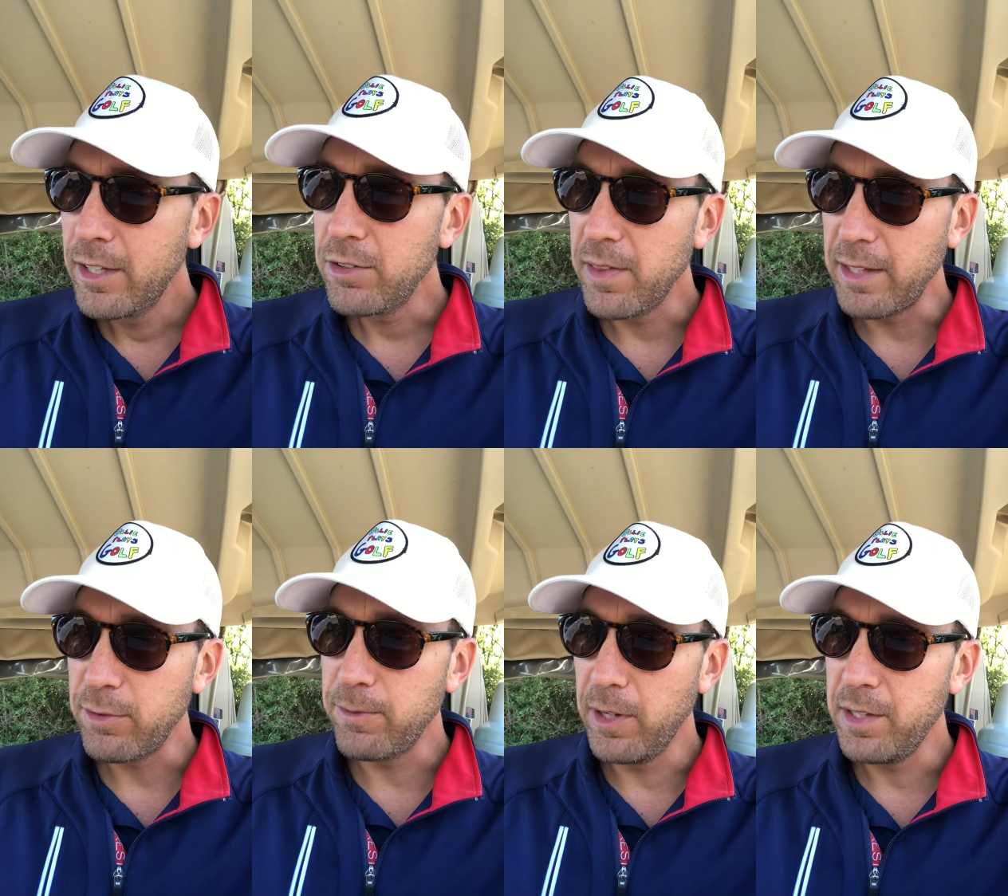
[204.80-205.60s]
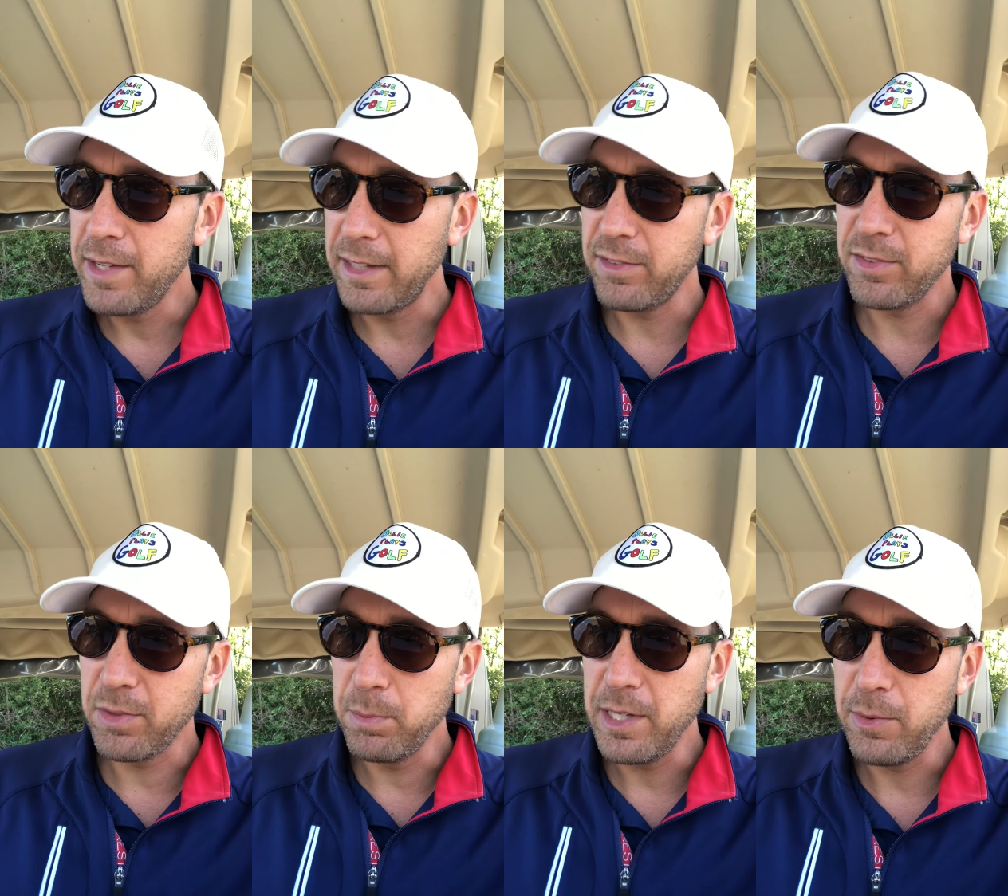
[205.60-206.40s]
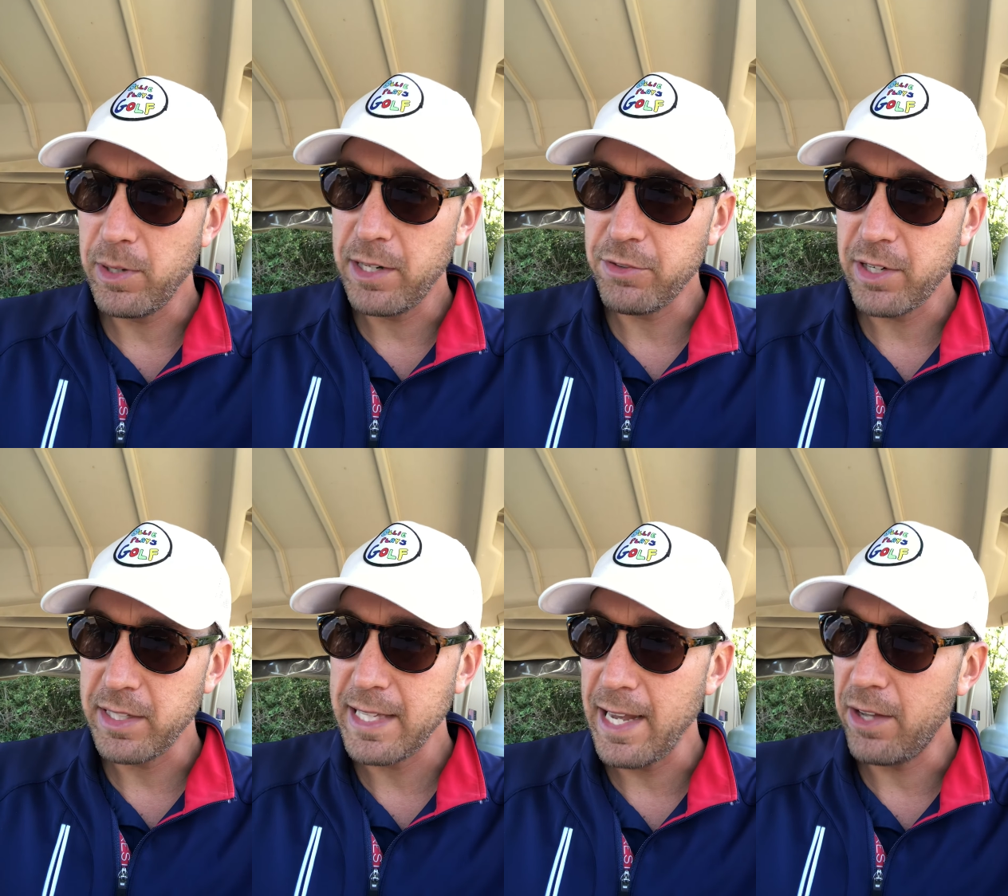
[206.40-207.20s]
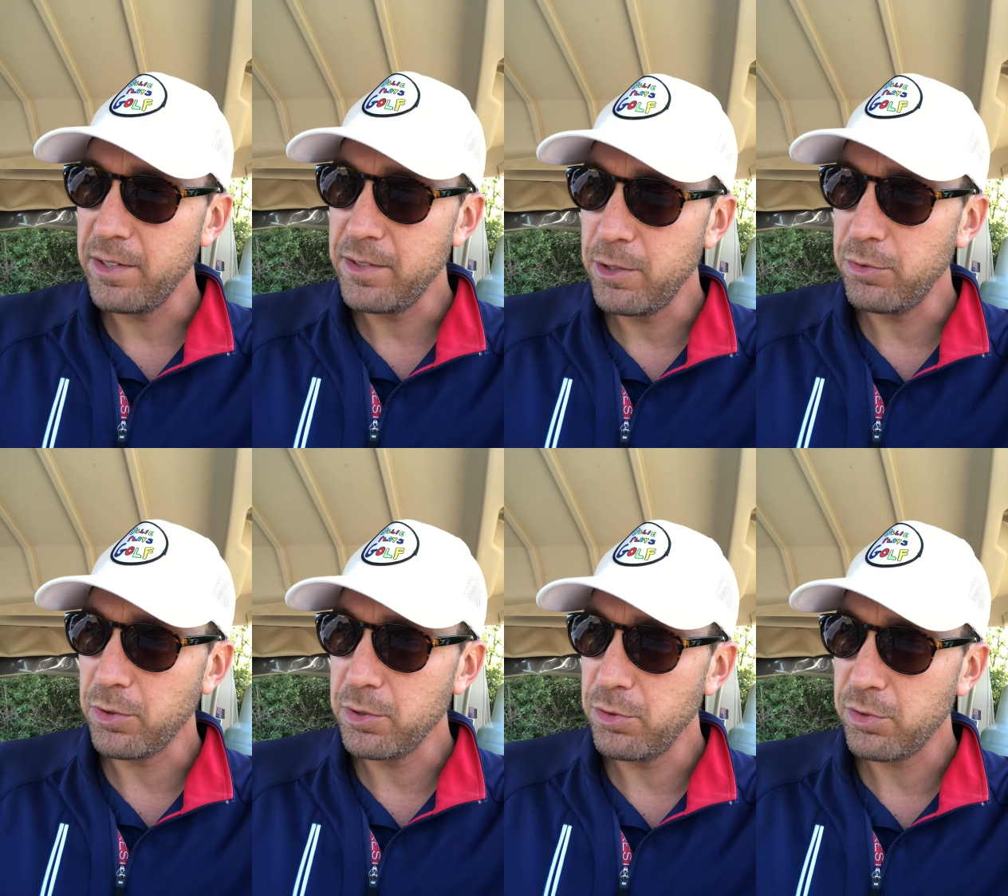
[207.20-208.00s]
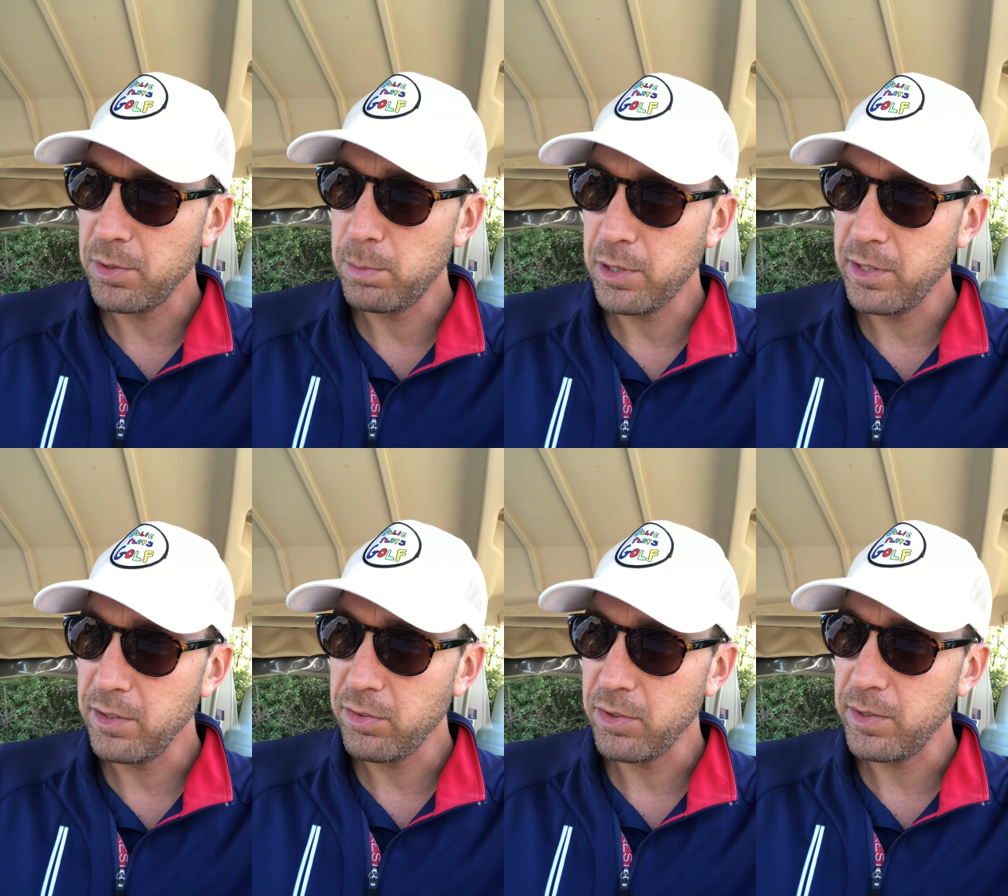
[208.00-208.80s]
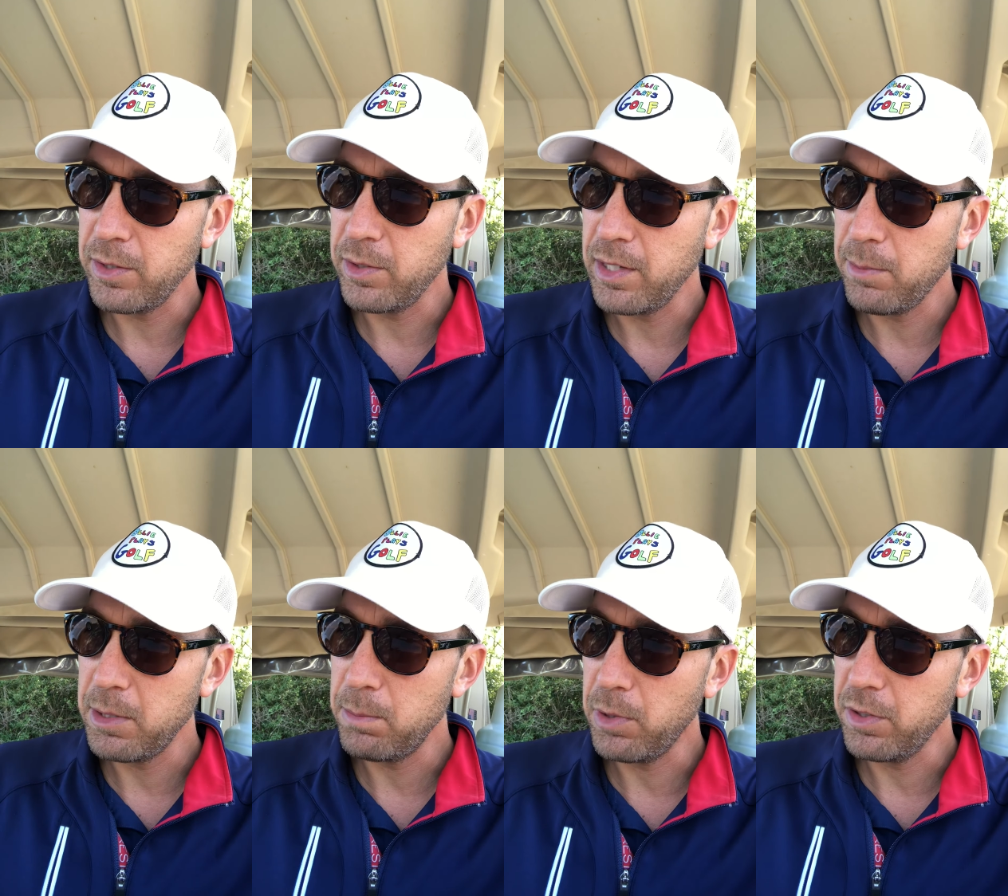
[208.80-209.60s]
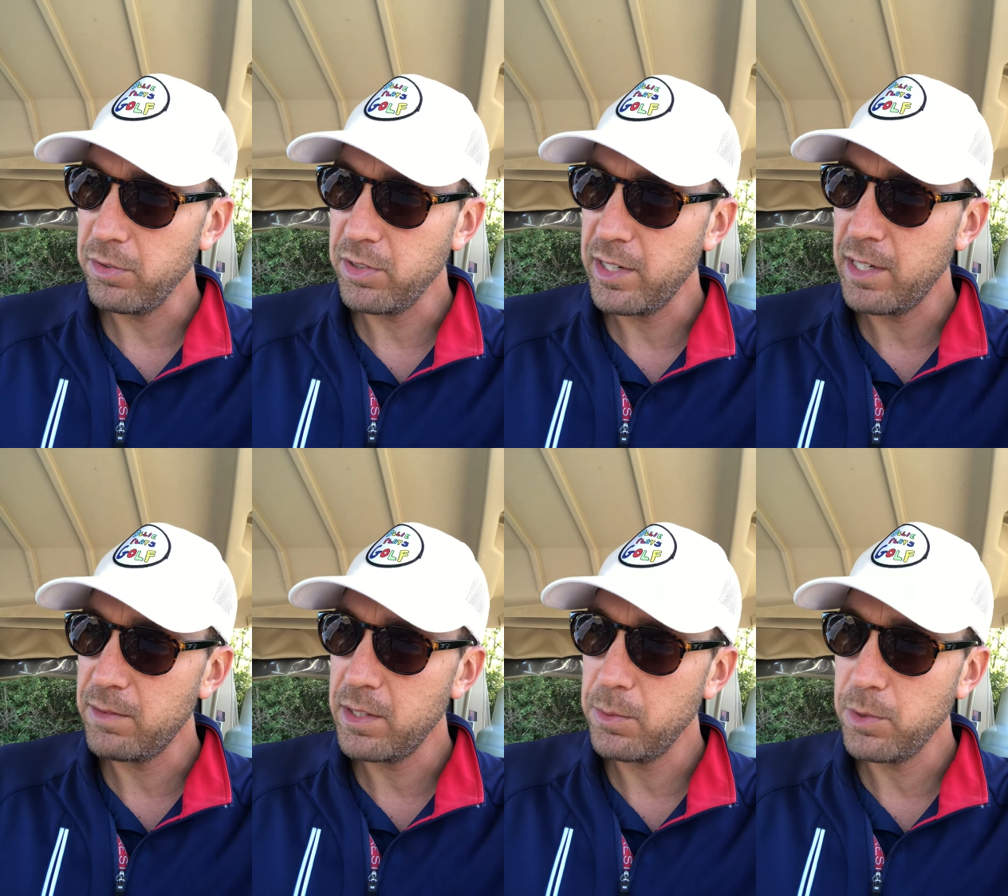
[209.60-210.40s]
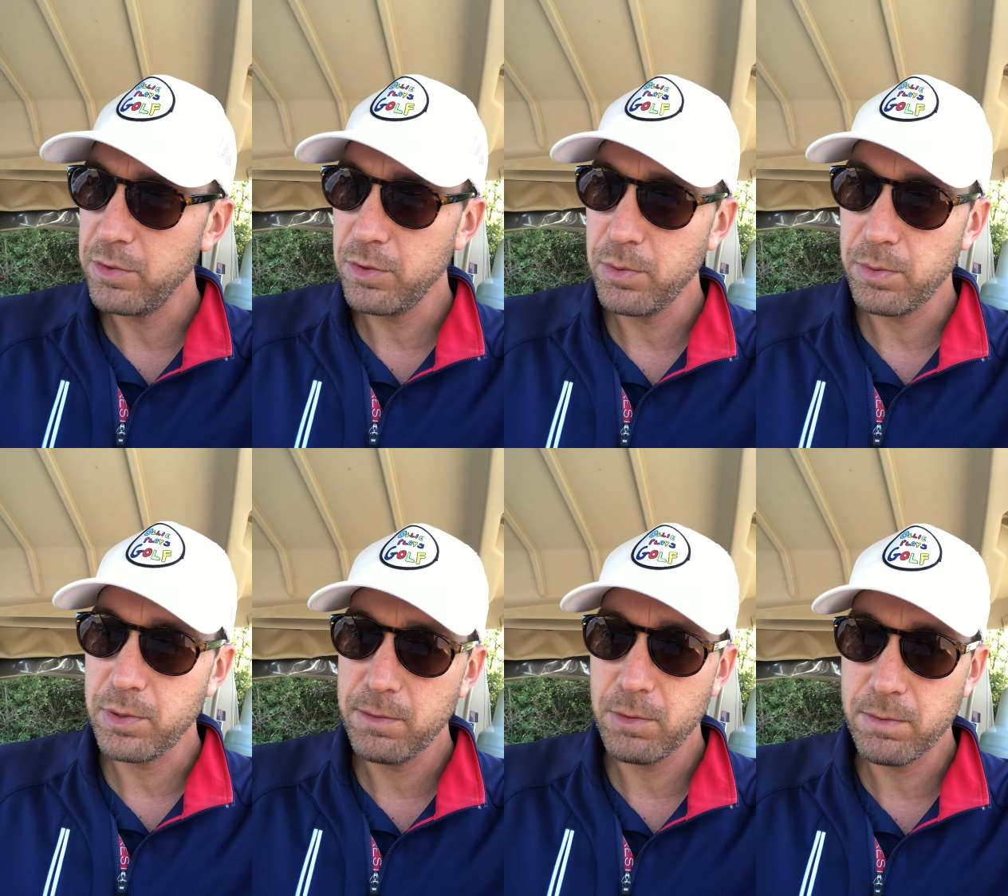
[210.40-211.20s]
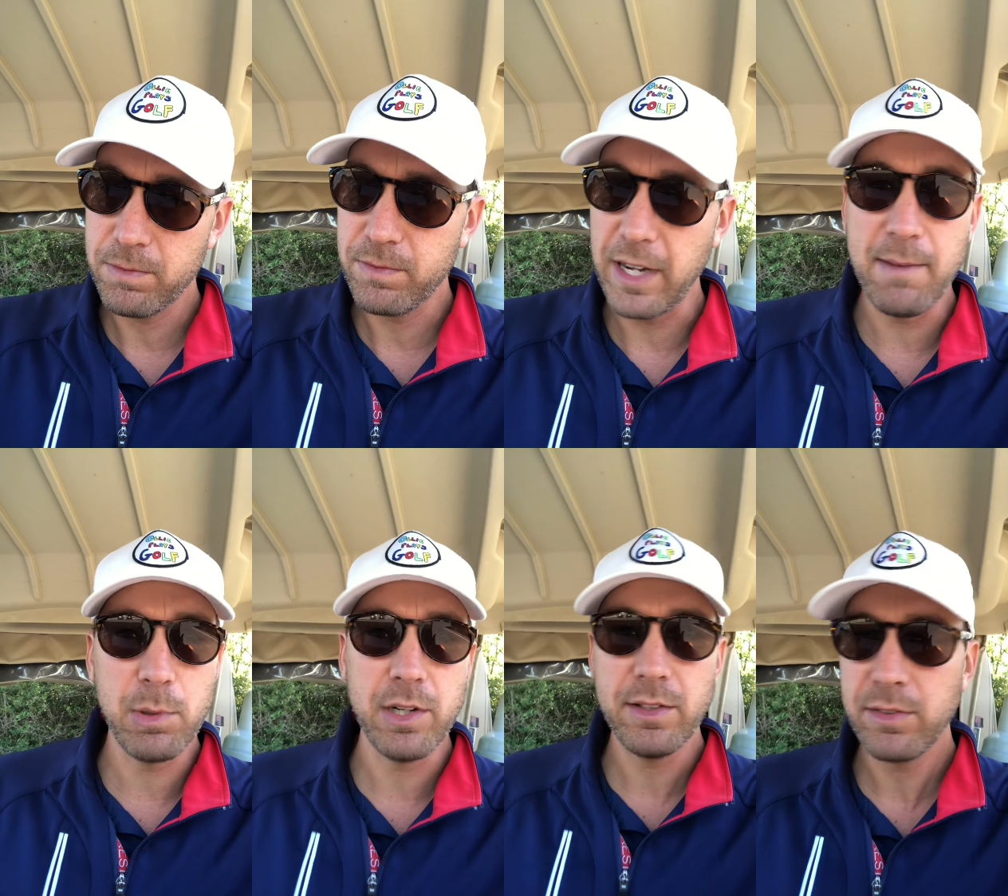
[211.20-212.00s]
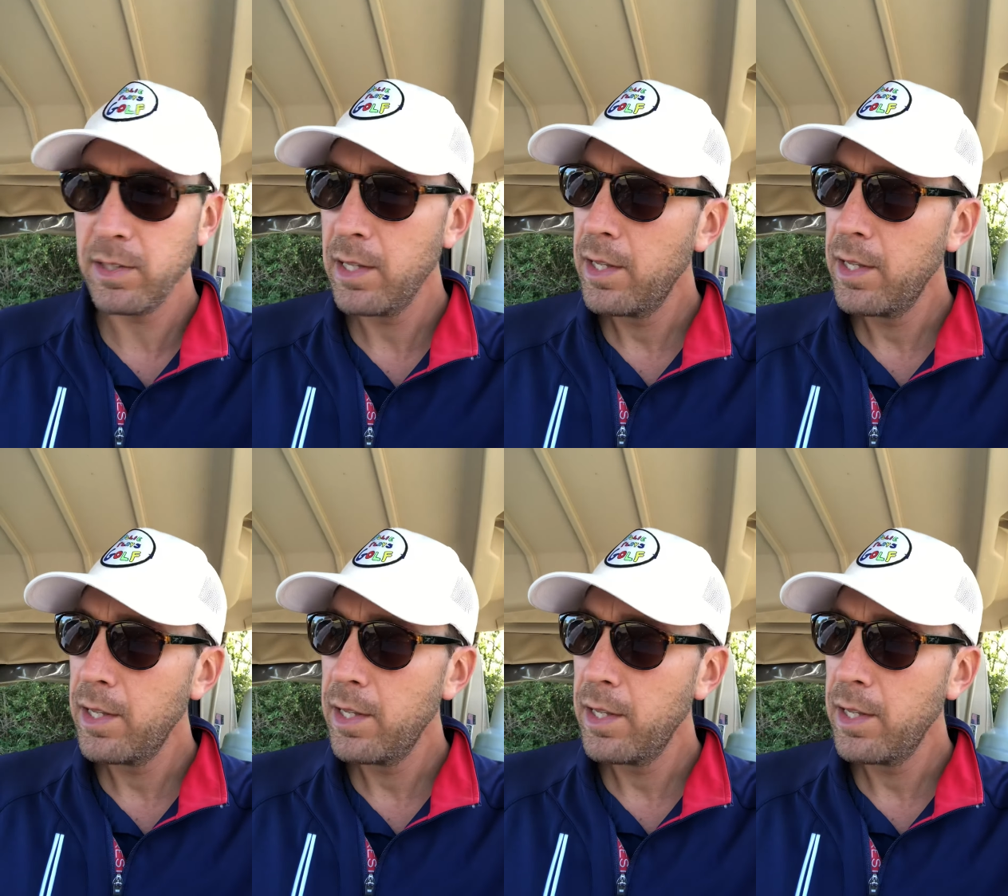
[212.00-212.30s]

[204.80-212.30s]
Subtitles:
So that's fun. That's to me what I try to count. And those are usually birdies. So that, how many birdies did I have today? 1, 2, 3, 4, 5 birdies.